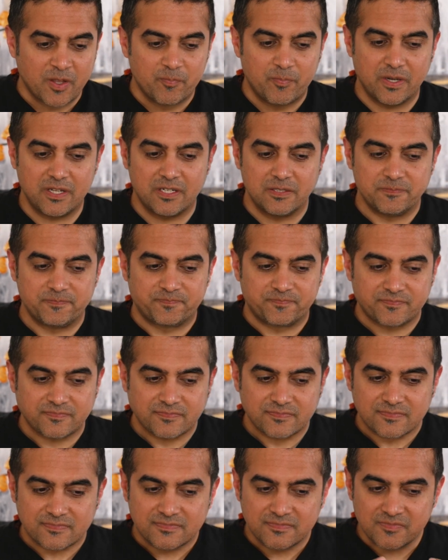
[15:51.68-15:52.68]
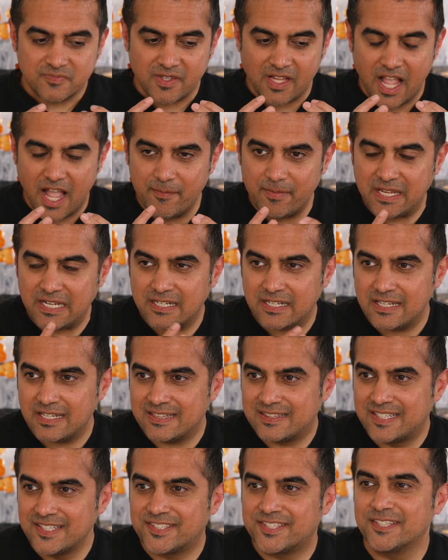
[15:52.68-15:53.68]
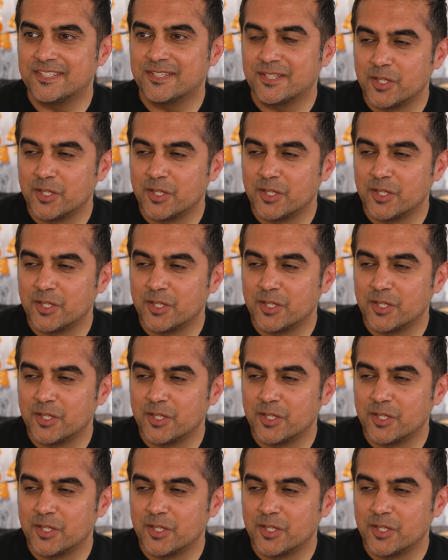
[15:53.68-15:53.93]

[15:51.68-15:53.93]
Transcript: But I mean, this is